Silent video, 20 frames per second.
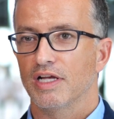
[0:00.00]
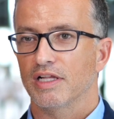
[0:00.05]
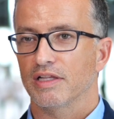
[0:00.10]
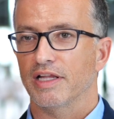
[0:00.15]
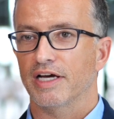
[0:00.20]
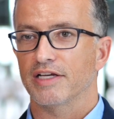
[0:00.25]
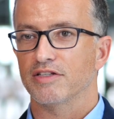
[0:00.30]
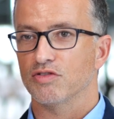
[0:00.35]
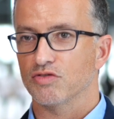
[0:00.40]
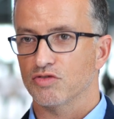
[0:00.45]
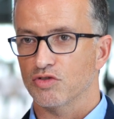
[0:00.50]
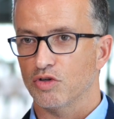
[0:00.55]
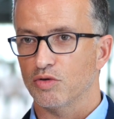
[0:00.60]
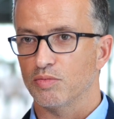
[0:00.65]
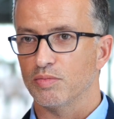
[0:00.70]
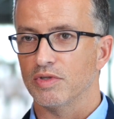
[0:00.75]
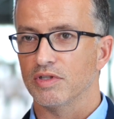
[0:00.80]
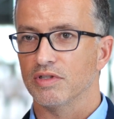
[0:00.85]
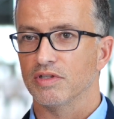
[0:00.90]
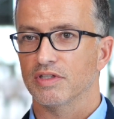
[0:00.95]

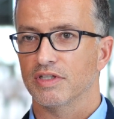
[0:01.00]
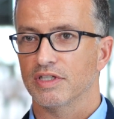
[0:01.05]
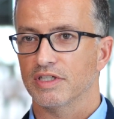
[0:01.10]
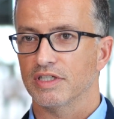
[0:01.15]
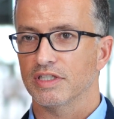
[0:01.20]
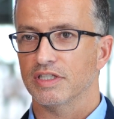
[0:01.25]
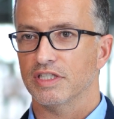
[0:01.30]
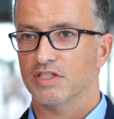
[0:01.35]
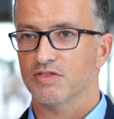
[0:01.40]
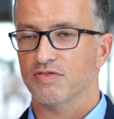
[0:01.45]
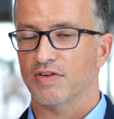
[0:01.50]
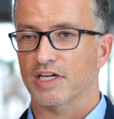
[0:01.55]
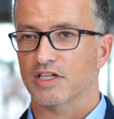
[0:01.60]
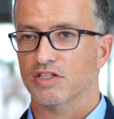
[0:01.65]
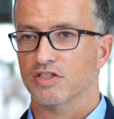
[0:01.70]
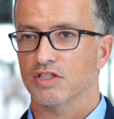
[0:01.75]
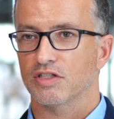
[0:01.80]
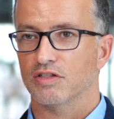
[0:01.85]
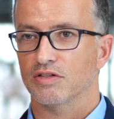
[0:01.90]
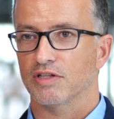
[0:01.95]
lysosomal
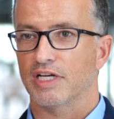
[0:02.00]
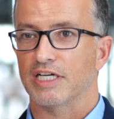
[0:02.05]
dysfunction.